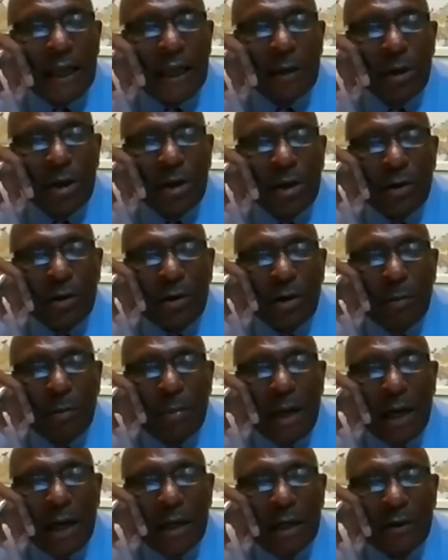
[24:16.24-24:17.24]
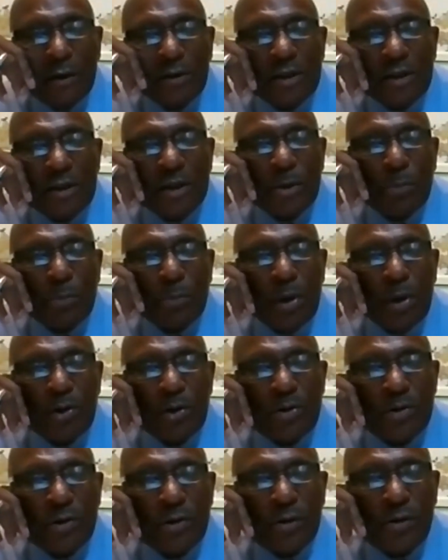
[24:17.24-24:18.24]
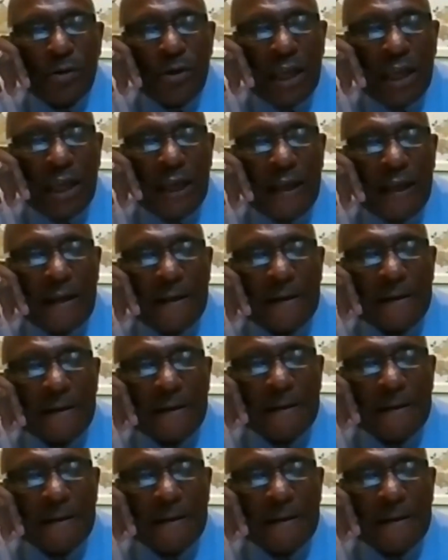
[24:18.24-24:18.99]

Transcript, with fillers: than we do about spiritual things.